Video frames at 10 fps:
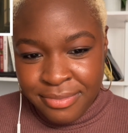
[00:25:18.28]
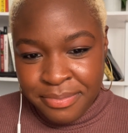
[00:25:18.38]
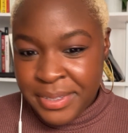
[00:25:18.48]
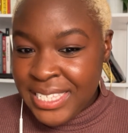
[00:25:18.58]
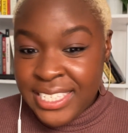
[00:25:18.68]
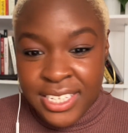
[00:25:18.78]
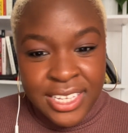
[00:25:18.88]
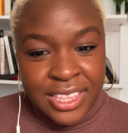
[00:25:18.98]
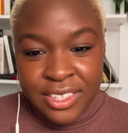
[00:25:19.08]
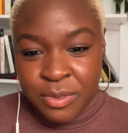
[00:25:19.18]
But
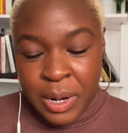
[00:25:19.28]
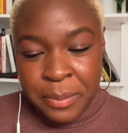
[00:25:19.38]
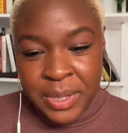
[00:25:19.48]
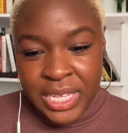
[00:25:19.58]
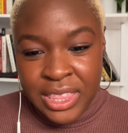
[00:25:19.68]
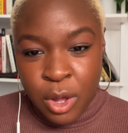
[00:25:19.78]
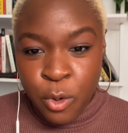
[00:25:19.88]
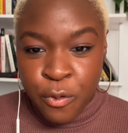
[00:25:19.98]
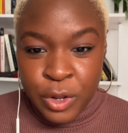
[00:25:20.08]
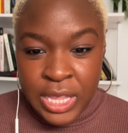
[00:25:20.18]
see, that's what I mean, the
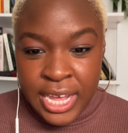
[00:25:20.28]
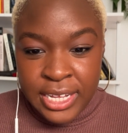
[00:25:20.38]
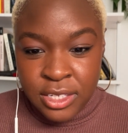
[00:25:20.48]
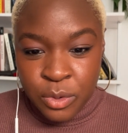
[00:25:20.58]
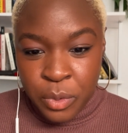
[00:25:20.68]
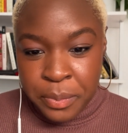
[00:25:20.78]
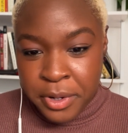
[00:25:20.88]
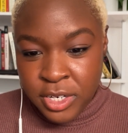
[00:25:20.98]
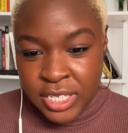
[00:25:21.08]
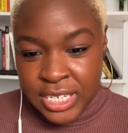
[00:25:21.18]
over-reliance on one
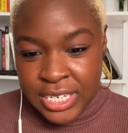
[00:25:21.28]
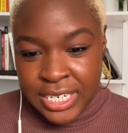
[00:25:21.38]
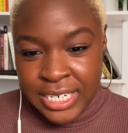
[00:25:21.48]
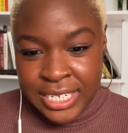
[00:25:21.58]
person.